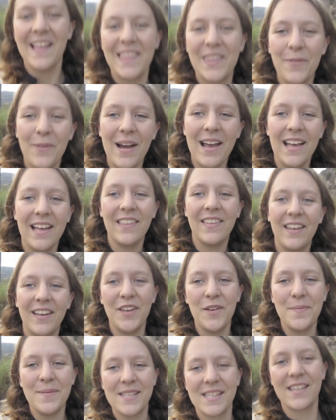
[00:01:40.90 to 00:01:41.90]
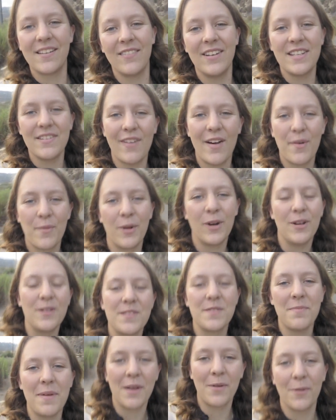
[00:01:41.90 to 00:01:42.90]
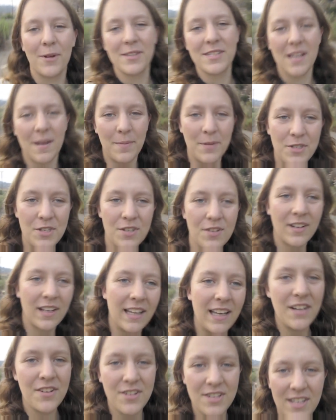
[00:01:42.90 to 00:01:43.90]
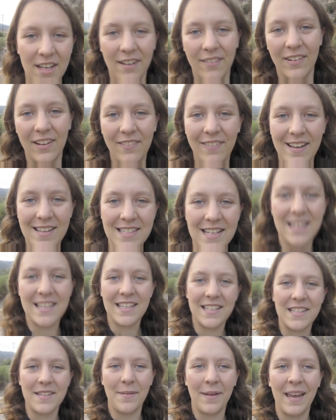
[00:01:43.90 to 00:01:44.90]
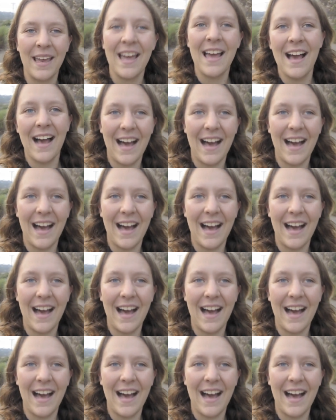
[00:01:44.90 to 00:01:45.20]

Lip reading: The way that humans can redefine words and make words up is just really interesting and really fascinating to me.